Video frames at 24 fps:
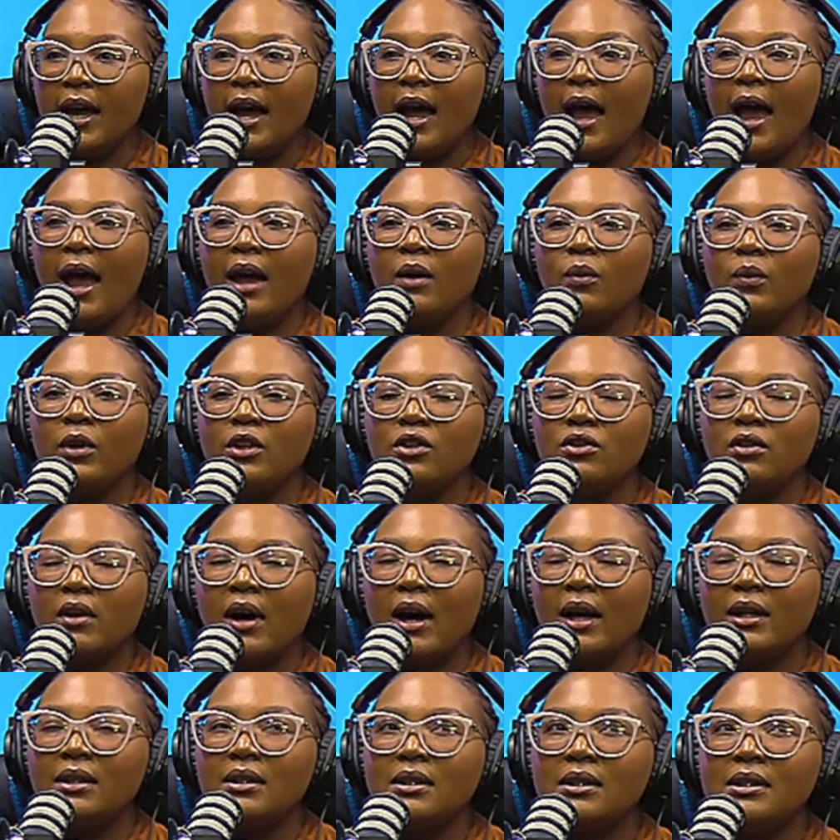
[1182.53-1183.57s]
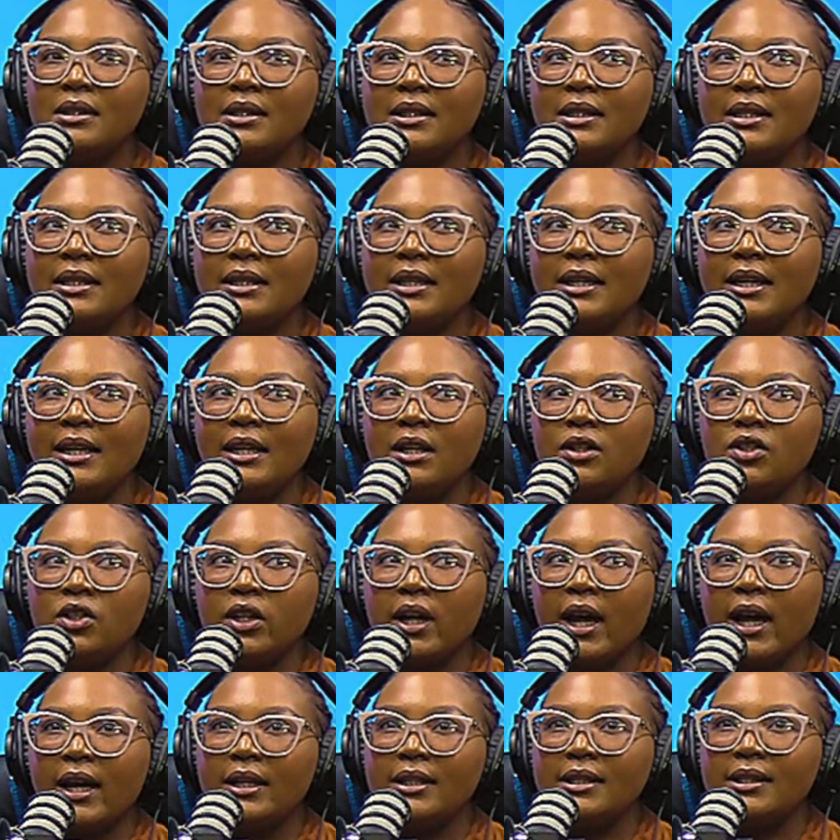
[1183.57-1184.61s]
And we try to see each
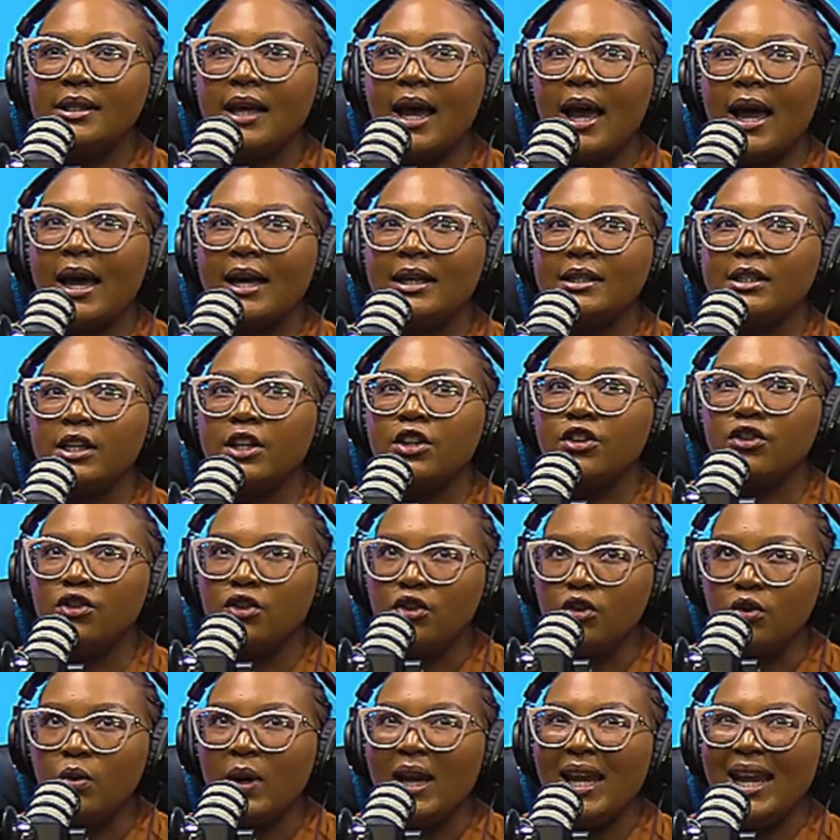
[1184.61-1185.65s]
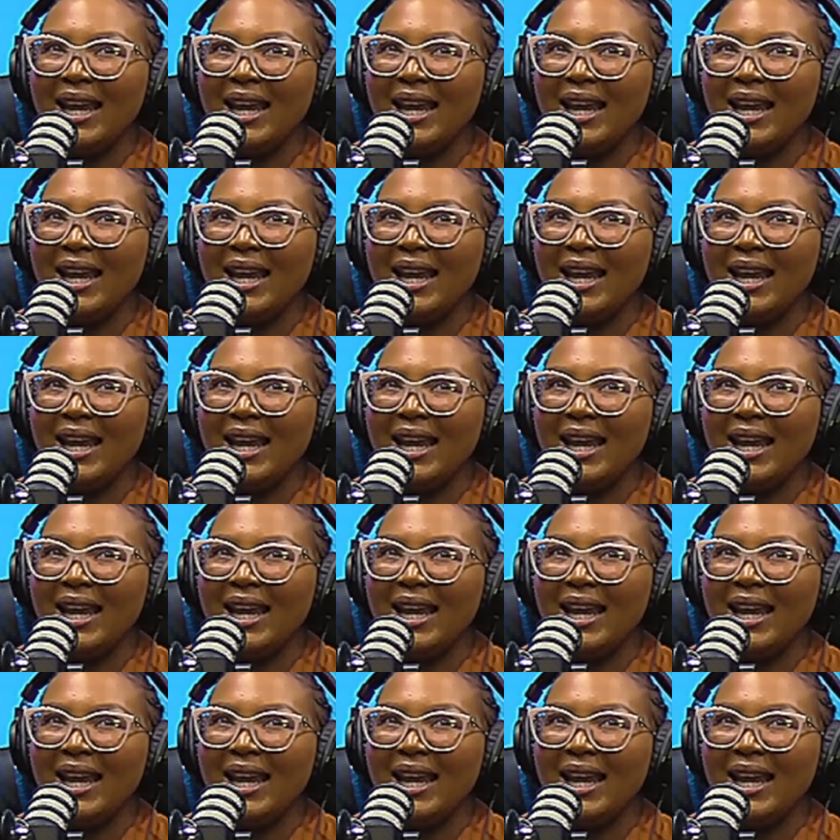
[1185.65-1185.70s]
case as a new